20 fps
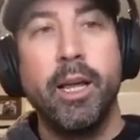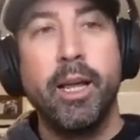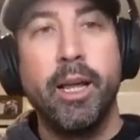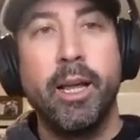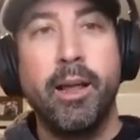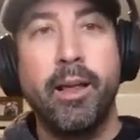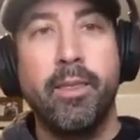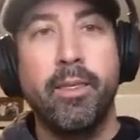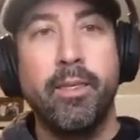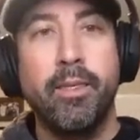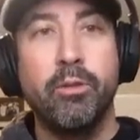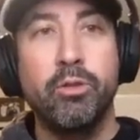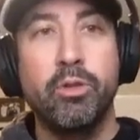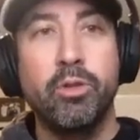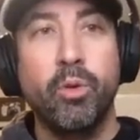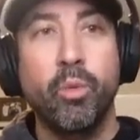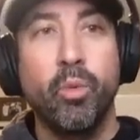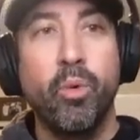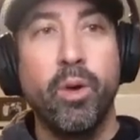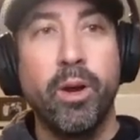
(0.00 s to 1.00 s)

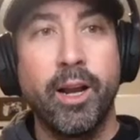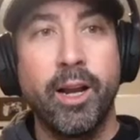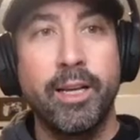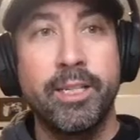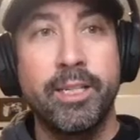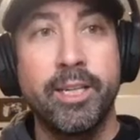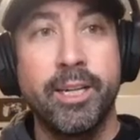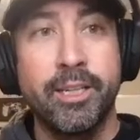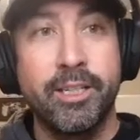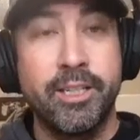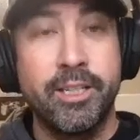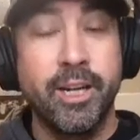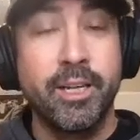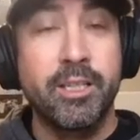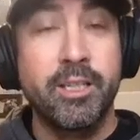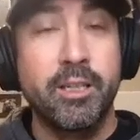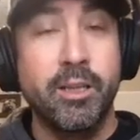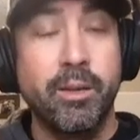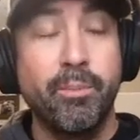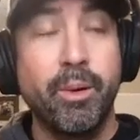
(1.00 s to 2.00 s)
Those are what I
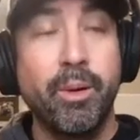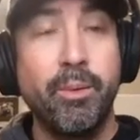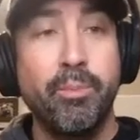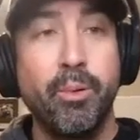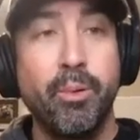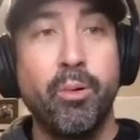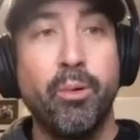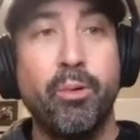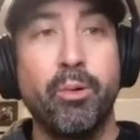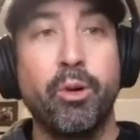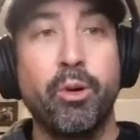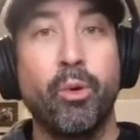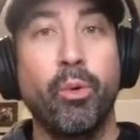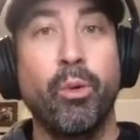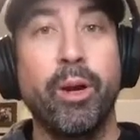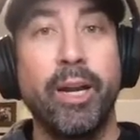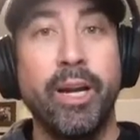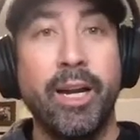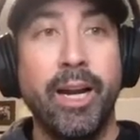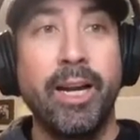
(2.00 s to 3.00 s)
suggest that people
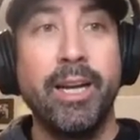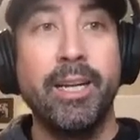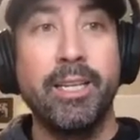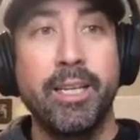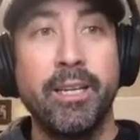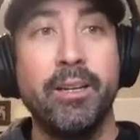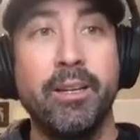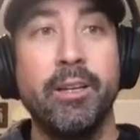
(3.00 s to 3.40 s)
create